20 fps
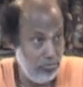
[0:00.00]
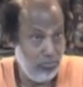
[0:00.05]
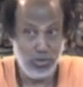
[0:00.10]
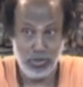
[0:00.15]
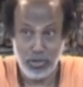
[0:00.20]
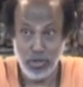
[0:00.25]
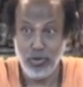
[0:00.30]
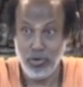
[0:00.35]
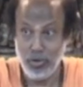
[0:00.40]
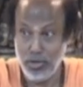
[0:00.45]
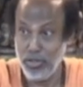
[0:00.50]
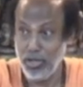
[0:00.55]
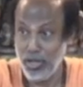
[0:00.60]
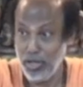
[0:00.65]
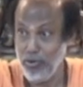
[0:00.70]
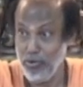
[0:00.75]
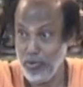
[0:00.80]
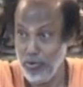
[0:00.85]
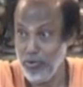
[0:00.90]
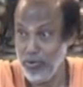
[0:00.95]
He said,
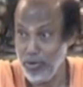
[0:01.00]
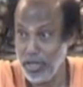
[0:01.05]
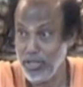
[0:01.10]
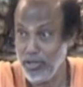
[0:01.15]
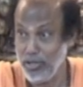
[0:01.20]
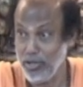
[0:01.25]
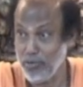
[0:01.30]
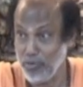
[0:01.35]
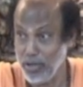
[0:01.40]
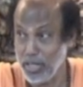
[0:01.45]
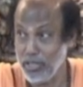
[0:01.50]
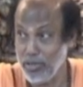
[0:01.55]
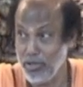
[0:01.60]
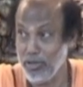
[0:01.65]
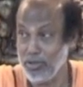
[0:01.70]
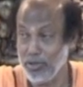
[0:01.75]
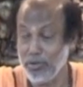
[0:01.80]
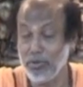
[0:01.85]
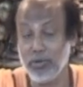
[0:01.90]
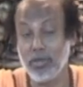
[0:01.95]
yeah, why not?
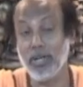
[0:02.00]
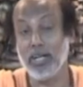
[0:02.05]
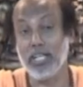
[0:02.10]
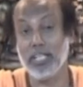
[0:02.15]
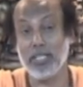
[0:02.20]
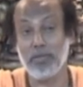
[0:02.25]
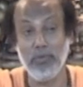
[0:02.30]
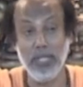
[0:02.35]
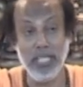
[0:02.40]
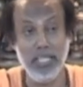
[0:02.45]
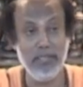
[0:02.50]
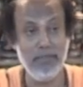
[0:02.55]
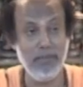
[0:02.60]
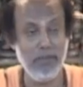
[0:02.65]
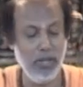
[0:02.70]
Correct me.